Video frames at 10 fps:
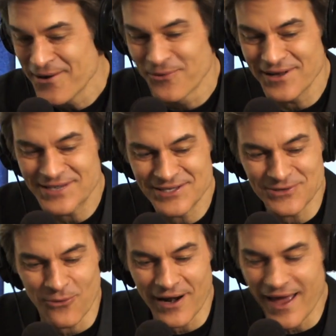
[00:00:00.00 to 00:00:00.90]
which is
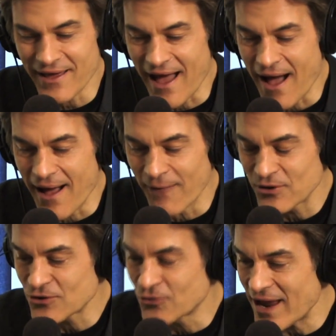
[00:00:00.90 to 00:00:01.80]
what I,
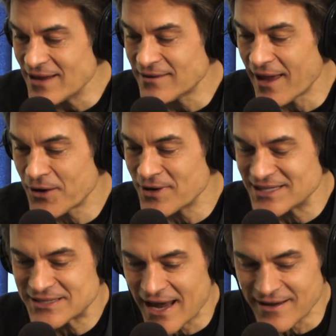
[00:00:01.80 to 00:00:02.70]
with great integrity,
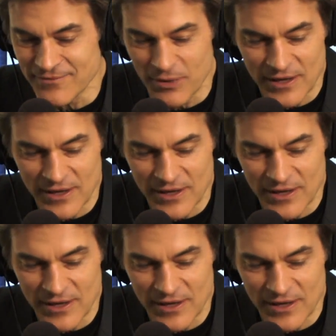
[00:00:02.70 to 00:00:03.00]
stated. Billy,